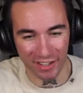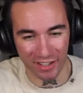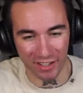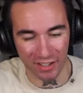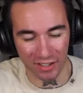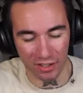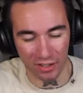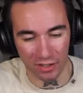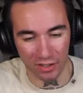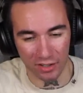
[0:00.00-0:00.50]

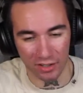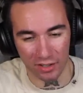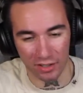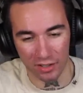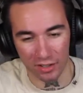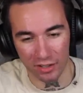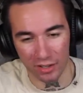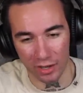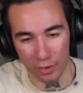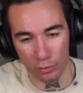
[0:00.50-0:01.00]
Oh,
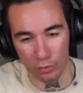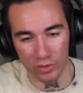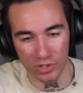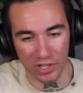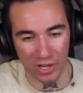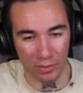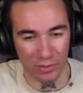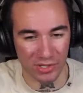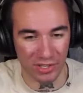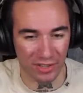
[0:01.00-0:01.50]
I wish
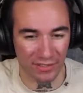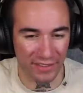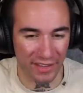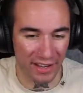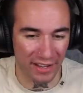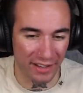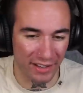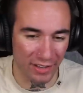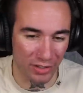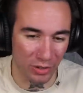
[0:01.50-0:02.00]
I was on
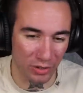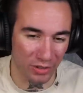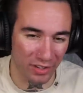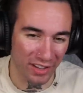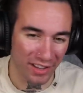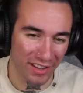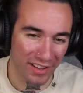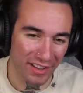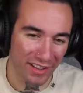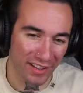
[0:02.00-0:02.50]
that hill.
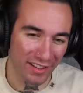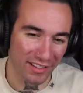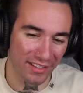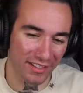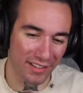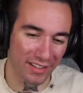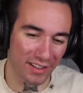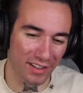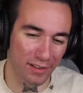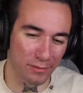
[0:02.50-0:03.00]

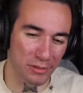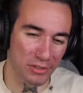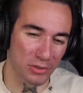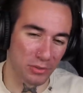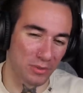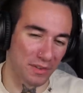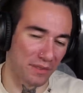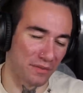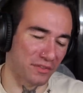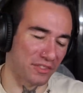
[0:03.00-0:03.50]
Oh, we're
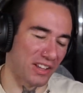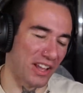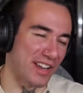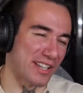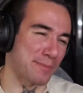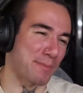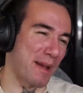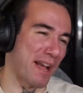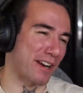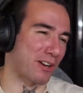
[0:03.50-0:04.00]
doing a
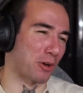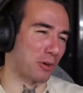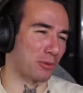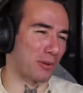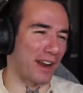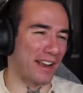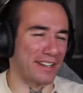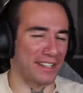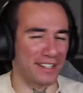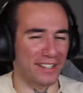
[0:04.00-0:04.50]
flashback
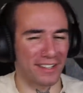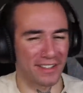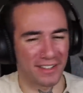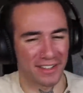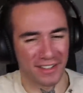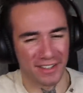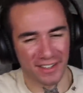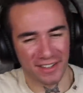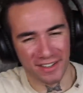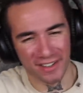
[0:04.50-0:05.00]
already.
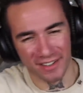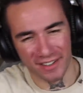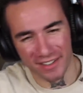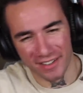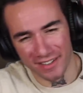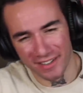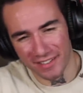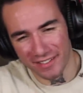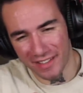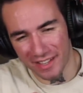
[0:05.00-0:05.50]

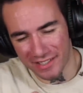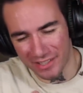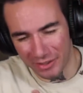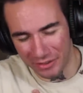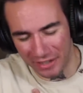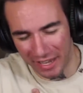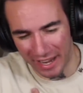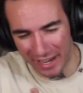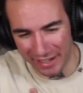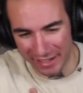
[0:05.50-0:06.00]
That's
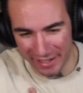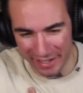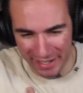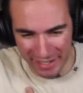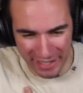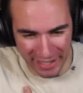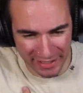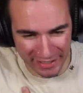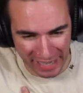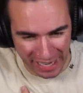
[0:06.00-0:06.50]
okay.
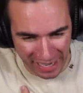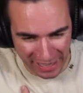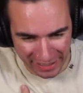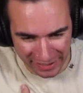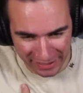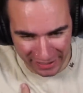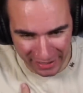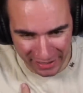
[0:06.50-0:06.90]
He ain't dying.